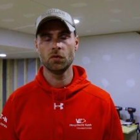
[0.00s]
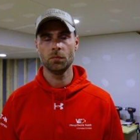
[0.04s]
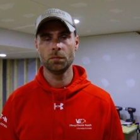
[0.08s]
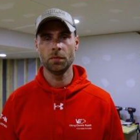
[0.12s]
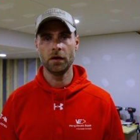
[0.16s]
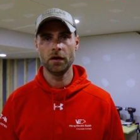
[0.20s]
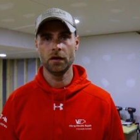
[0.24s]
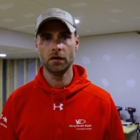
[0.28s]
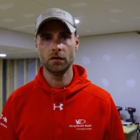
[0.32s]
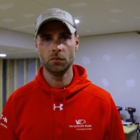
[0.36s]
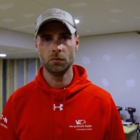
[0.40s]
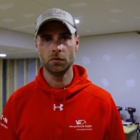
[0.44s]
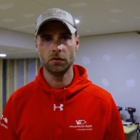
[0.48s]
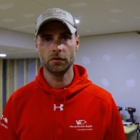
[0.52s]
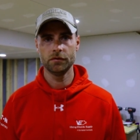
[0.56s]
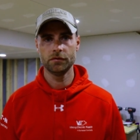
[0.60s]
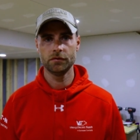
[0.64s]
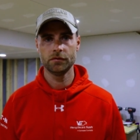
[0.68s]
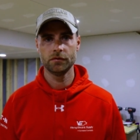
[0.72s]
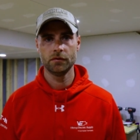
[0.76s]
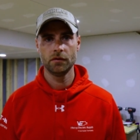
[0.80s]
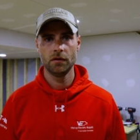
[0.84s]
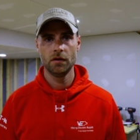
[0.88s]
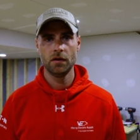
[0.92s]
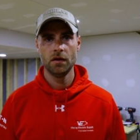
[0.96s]
panel was.
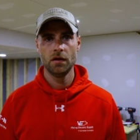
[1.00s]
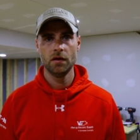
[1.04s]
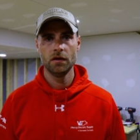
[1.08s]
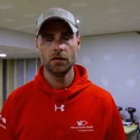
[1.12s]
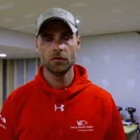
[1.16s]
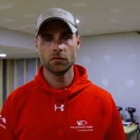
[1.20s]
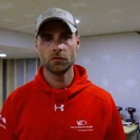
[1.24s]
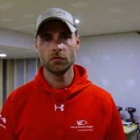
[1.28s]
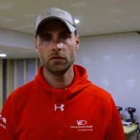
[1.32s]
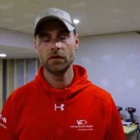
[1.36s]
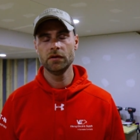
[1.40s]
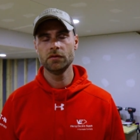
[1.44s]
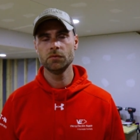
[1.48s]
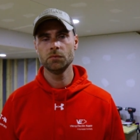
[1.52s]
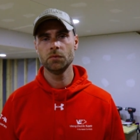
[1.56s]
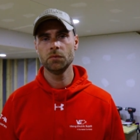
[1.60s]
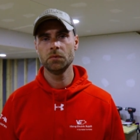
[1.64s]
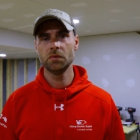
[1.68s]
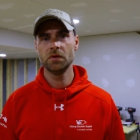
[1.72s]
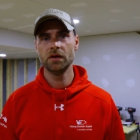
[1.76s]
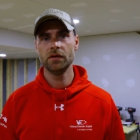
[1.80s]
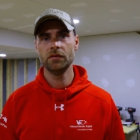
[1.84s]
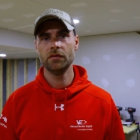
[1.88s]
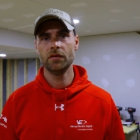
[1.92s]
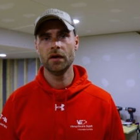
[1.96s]
The reason we
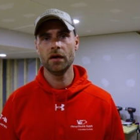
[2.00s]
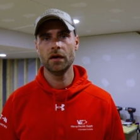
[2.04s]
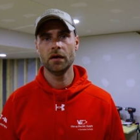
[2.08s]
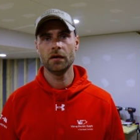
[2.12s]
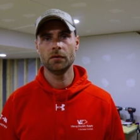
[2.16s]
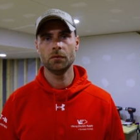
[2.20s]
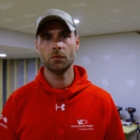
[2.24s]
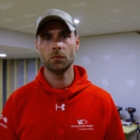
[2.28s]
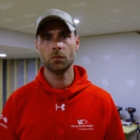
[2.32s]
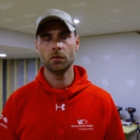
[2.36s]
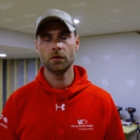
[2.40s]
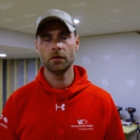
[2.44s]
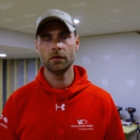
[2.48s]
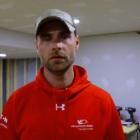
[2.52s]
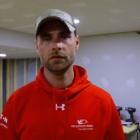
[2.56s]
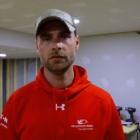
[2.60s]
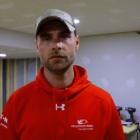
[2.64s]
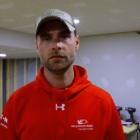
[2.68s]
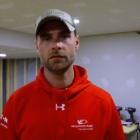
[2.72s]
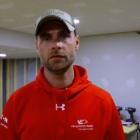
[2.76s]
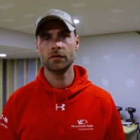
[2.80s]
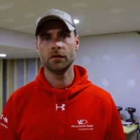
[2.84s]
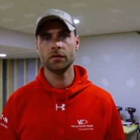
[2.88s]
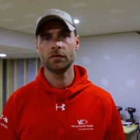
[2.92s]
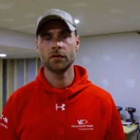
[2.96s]
did that was
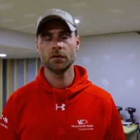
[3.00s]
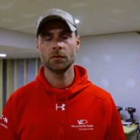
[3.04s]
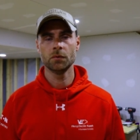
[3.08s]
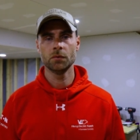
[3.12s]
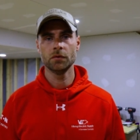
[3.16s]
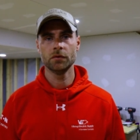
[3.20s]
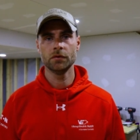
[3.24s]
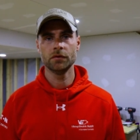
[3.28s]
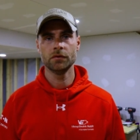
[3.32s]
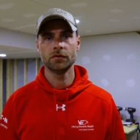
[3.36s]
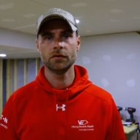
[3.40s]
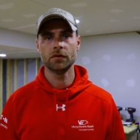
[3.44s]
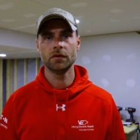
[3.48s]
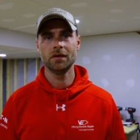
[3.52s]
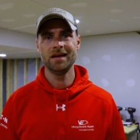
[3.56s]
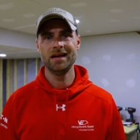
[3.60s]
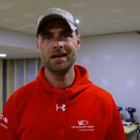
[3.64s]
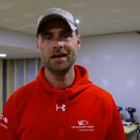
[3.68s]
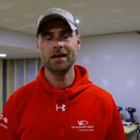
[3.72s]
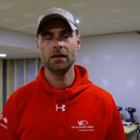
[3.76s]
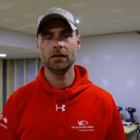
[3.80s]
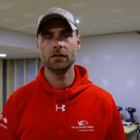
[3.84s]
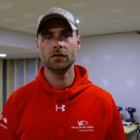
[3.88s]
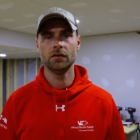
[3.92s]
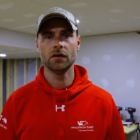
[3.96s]
that there was
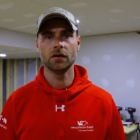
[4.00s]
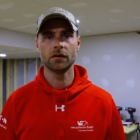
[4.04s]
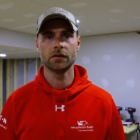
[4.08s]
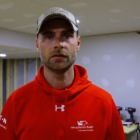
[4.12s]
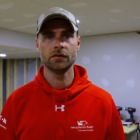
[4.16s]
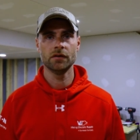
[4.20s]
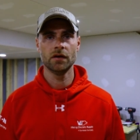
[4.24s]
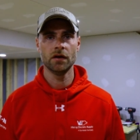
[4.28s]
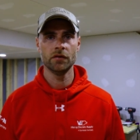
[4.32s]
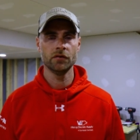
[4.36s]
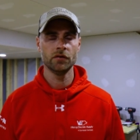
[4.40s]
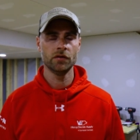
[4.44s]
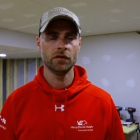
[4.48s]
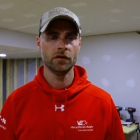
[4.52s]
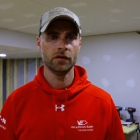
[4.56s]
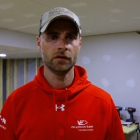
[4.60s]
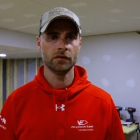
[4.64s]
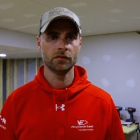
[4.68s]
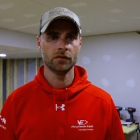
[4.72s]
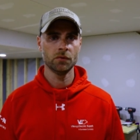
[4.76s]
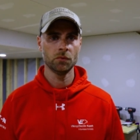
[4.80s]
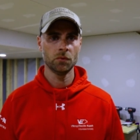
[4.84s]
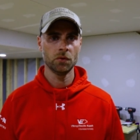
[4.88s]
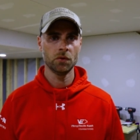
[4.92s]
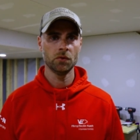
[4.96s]
heating ducts and everything
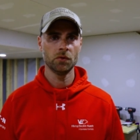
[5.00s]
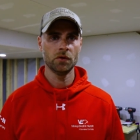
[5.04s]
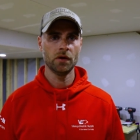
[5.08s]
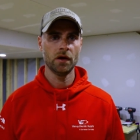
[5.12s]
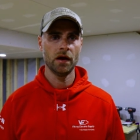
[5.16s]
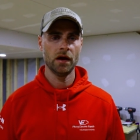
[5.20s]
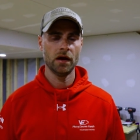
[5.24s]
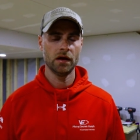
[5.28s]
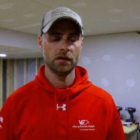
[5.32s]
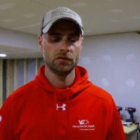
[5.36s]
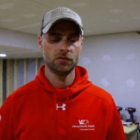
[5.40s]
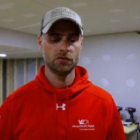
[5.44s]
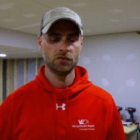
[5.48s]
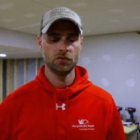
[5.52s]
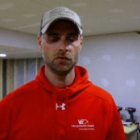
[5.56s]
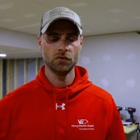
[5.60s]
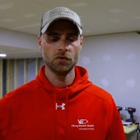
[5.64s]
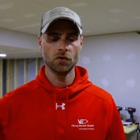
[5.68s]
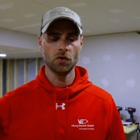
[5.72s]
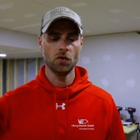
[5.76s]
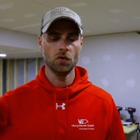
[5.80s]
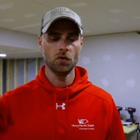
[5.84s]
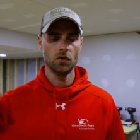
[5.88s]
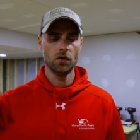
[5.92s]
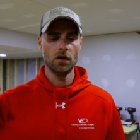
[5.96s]
that we would had to
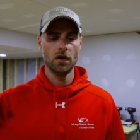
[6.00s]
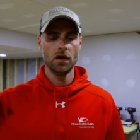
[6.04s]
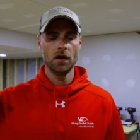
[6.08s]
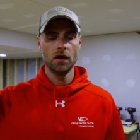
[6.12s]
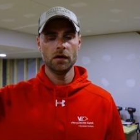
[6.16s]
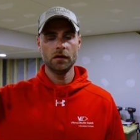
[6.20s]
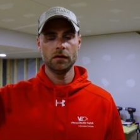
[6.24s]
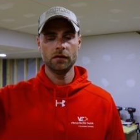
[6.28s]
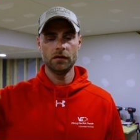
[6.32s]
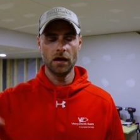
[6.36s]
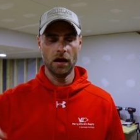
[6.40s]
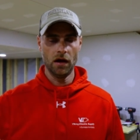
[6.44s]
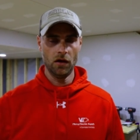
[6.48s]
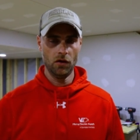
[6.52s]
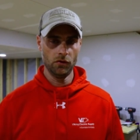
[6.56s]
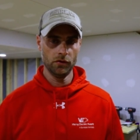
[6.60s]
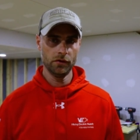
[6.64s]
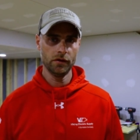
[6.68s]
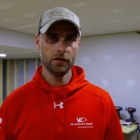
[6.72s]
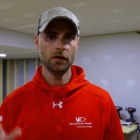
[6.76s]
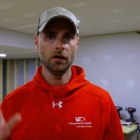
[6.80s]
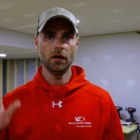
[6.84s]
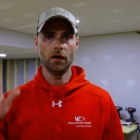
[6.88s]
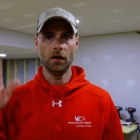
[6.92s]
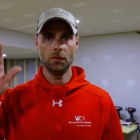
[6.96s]
go down
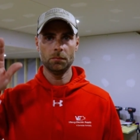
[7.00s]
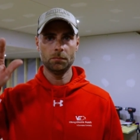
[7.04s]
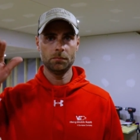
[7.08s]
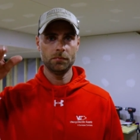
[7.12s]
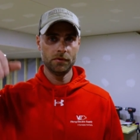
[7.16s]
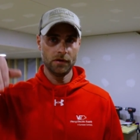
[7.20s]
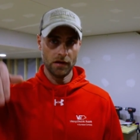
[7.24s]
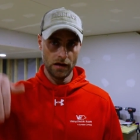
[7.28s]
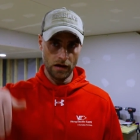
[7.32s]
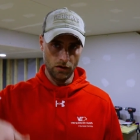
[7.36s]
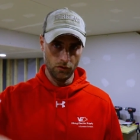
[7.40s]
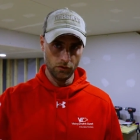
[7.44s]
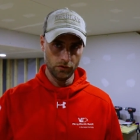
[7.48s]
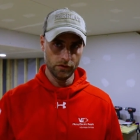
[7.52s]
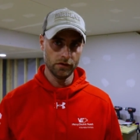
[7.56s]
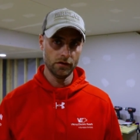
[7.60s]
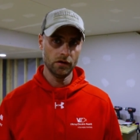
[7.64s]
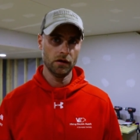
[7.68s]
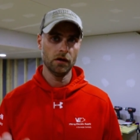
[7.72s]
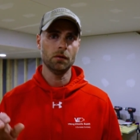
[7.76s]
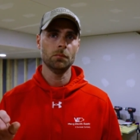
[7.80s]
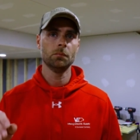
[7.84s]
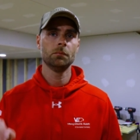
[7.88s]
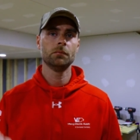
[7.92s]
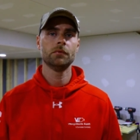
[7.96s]
and up, down and
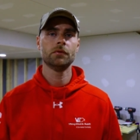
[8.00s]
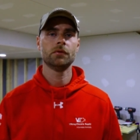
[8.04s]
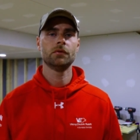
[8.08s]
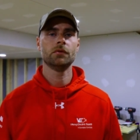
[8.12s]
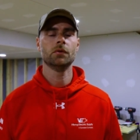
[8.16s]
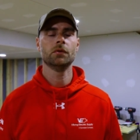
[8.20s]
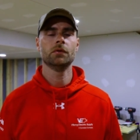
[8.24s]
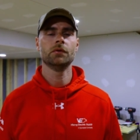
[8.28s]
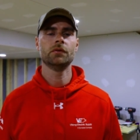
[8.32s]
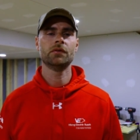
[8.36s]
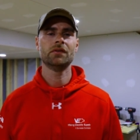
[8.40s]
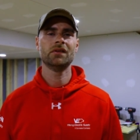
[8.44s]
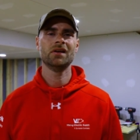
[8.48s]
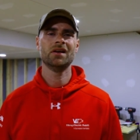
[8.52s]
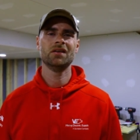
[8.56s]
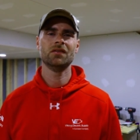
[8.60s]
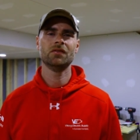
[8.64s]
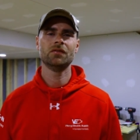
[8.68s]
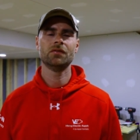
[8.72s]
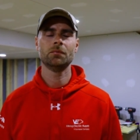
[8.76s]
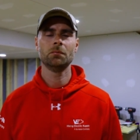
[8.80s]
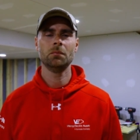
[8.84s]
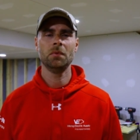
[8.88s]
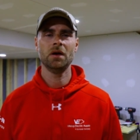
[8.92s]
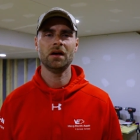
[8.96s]
up. So instead of
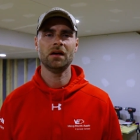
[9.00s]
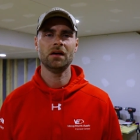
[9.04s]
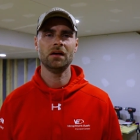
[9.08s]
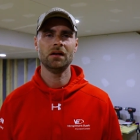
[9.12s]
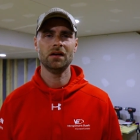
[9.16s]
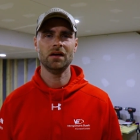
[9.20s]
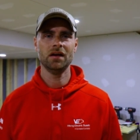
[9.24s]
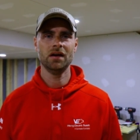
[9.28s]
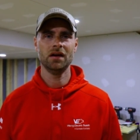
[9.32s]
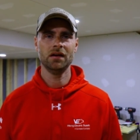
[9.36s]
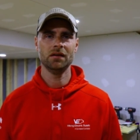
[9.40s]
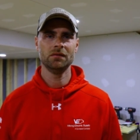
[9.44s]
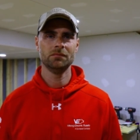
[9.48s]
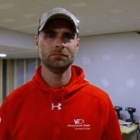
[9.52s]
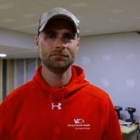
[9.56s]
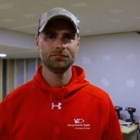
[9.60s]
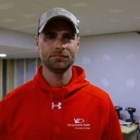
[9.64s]
making a